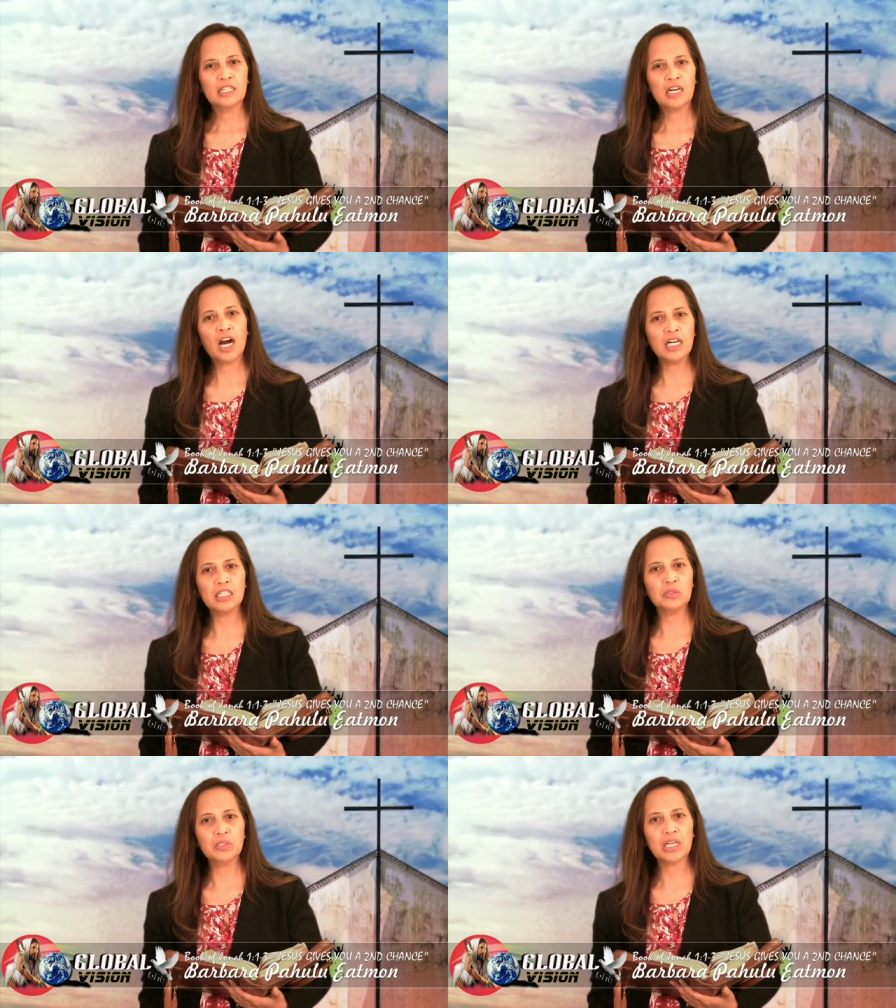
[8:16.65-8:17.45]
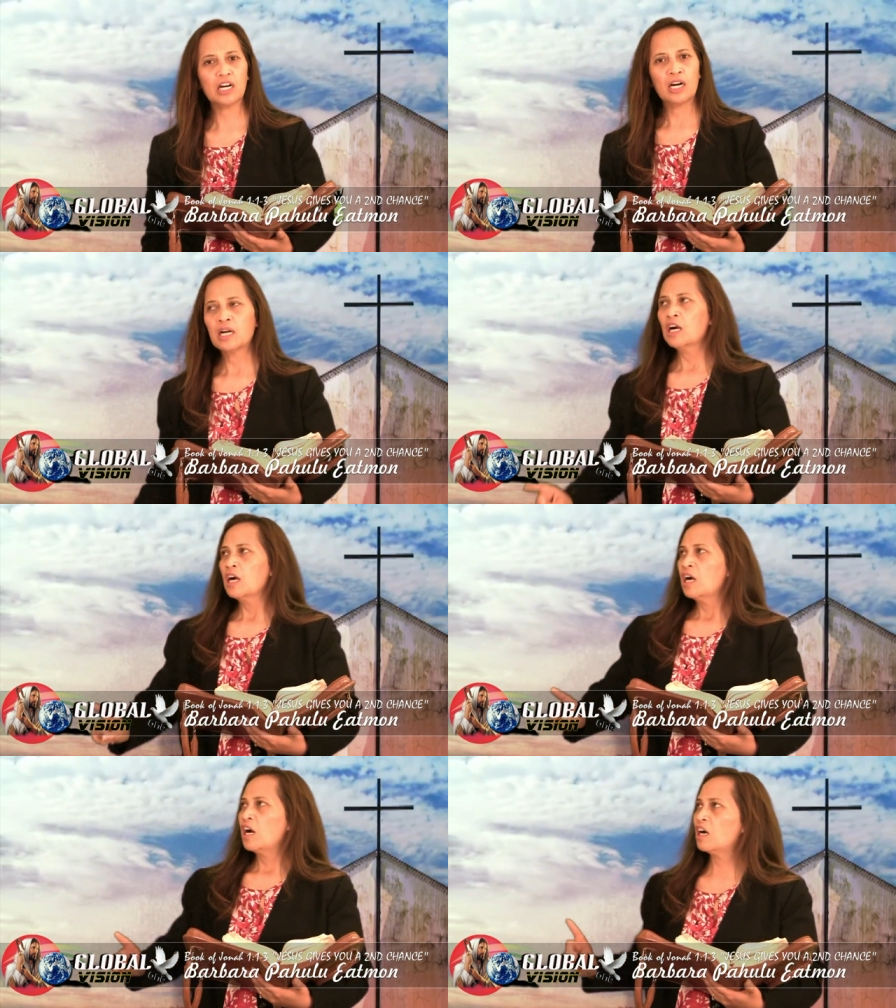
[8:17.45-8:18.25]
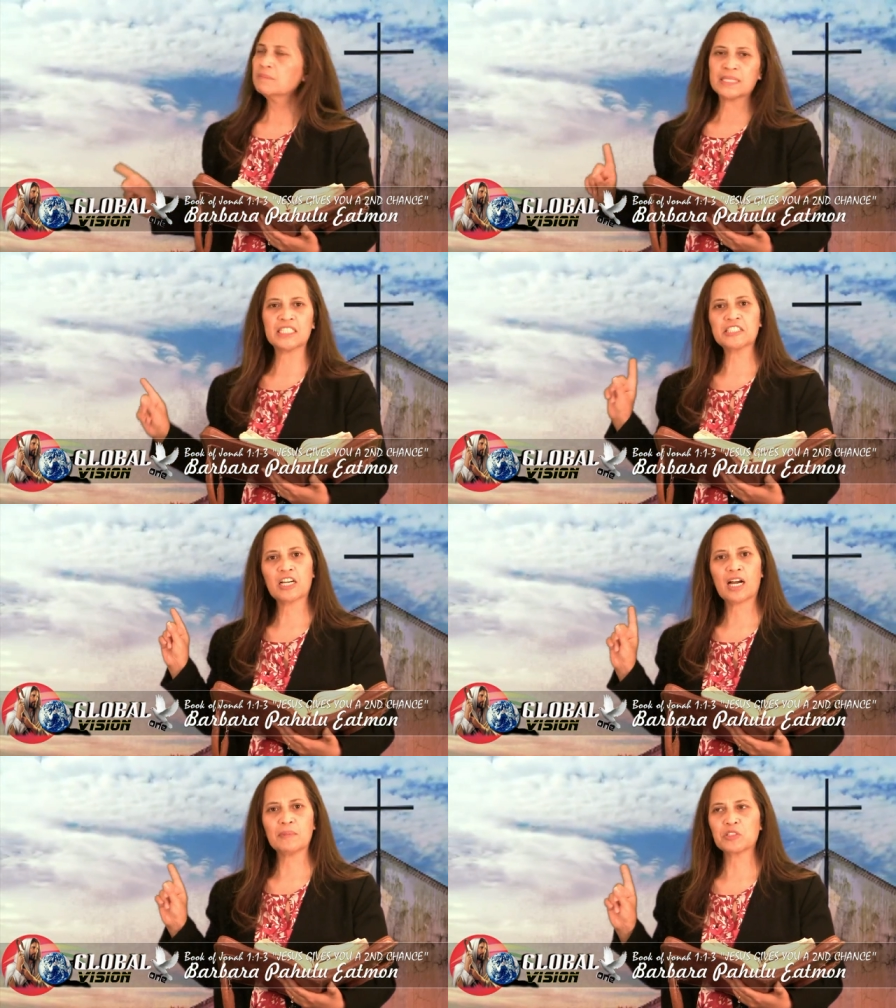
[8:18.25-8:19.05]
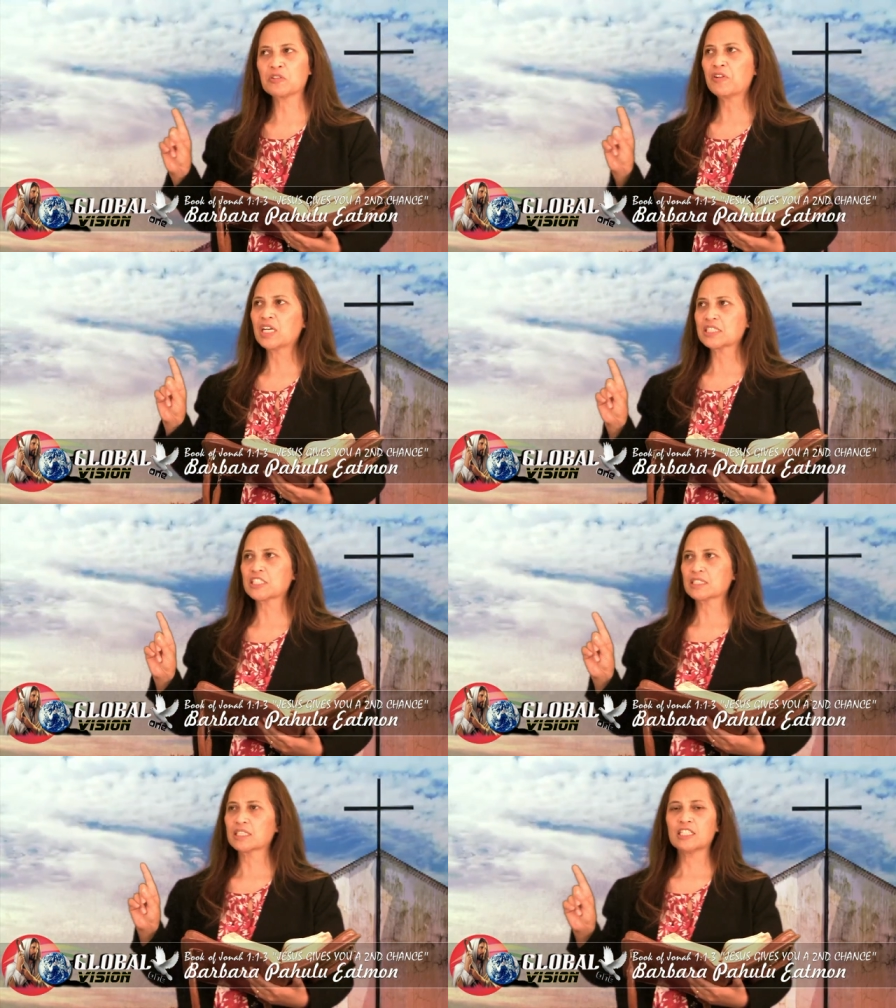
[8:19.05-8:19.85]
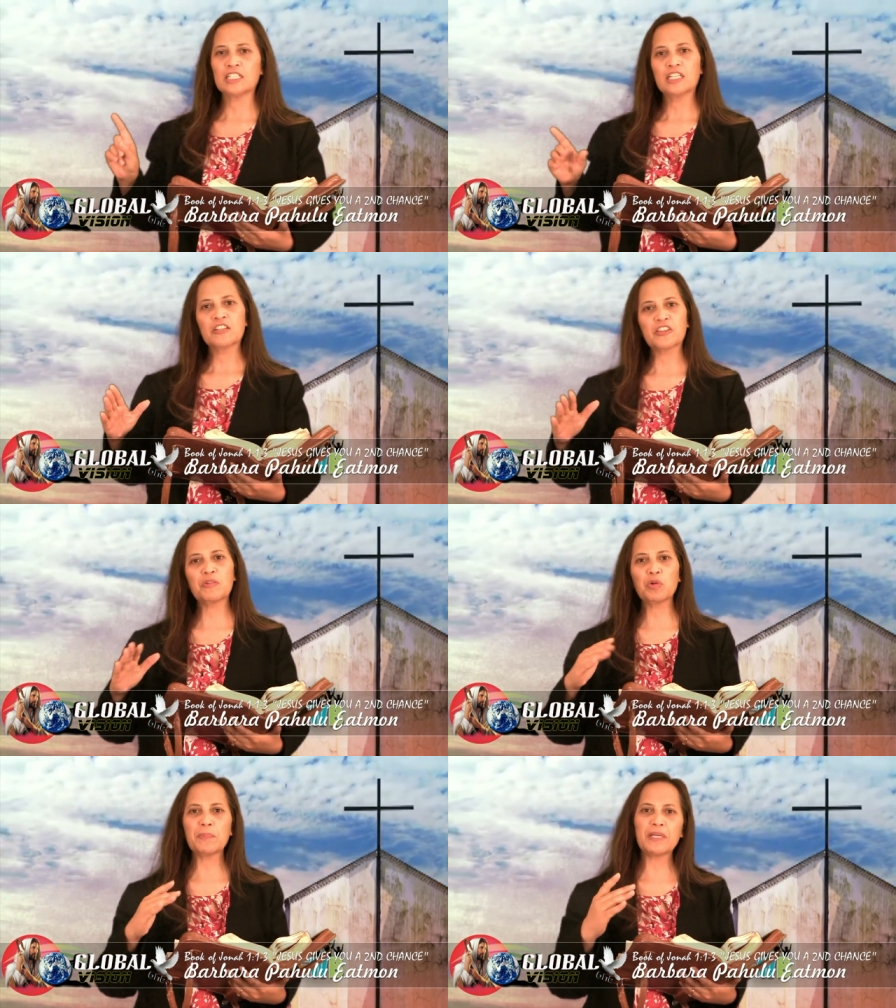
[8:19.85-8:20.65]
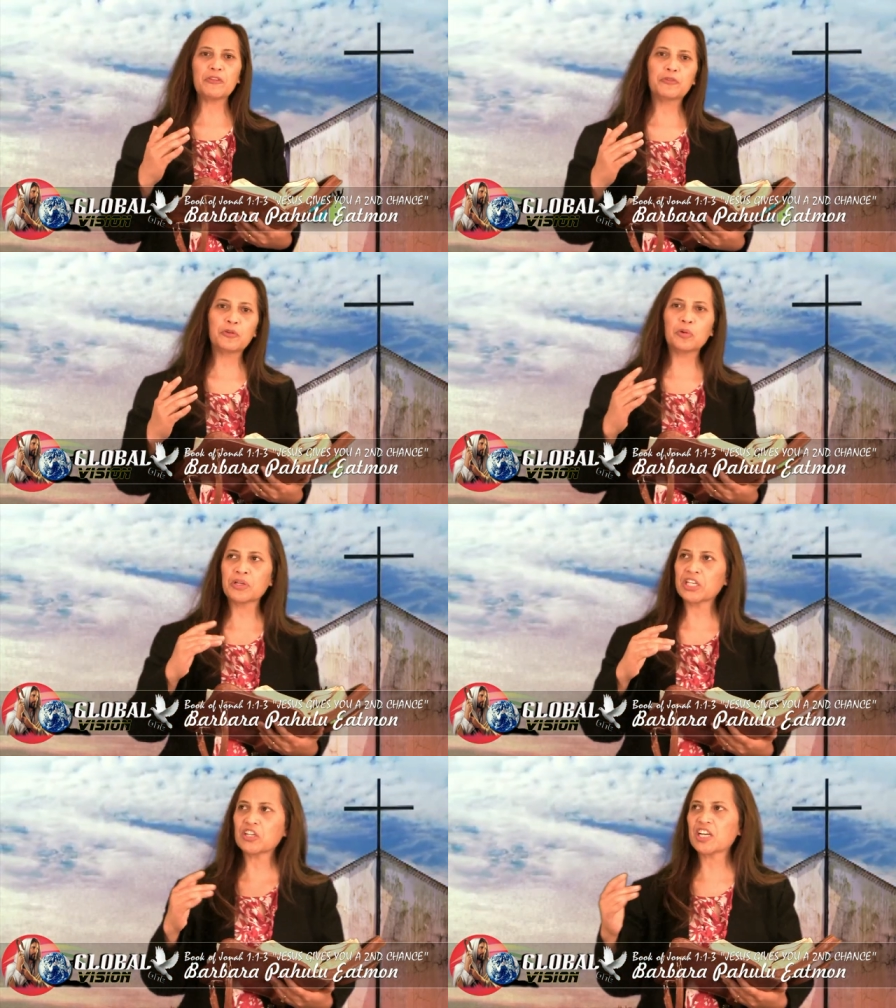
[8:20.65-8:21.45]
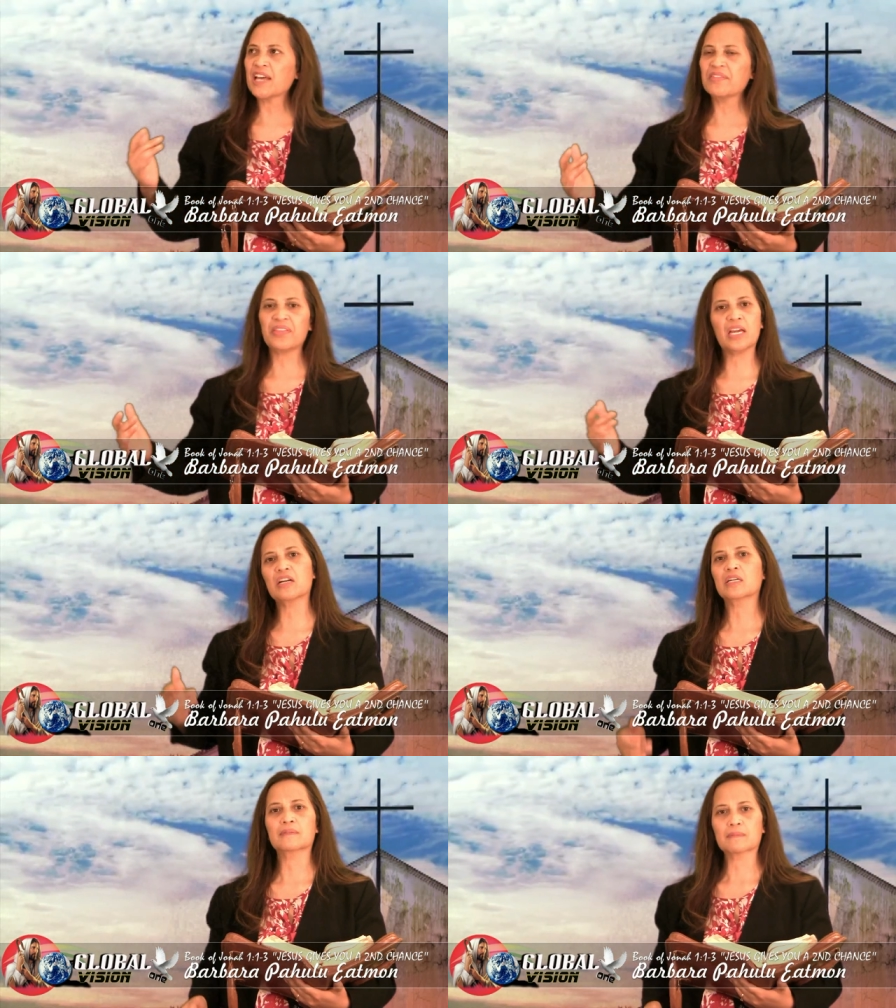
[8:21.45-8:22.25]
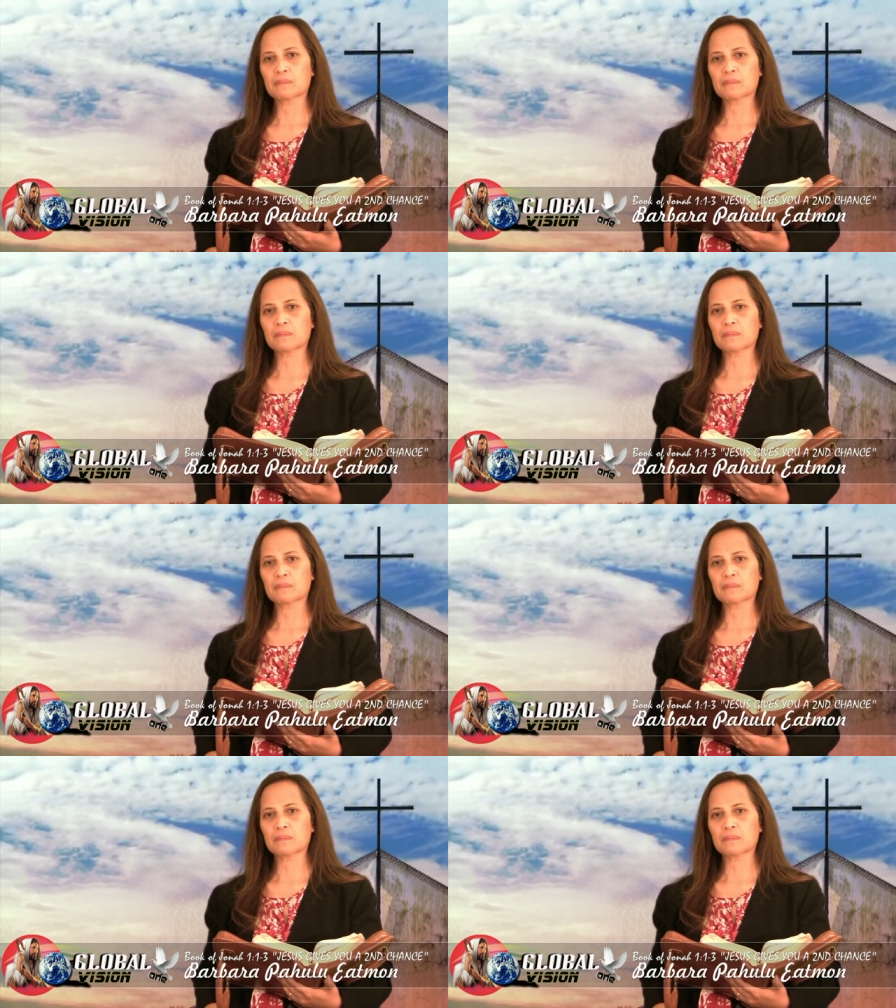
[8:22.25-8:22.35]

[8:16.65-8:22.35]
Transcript: Hallelujah. How many times of us that we've been through here and there